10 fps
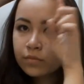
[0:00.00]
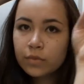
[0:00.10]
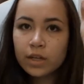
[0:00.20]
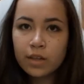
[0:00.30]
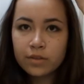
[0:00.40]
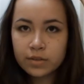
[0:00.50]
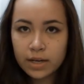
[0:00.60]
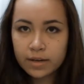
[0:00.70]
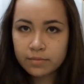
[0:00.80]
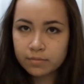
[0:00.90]
on either
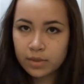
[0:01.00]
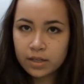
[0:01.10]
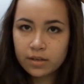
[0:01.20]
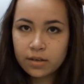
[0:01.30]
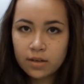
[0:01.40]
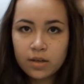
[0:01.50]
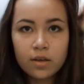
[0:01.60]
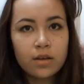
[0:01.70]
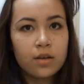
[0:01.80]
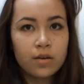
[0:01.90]
side, but
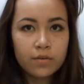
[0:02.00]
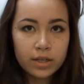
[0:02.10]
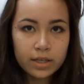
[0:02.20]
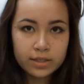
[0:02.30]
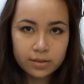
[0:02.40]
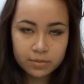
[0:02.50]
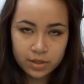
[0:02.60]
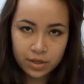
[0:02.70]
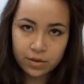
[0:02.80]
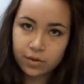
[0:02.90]
really it's up to you.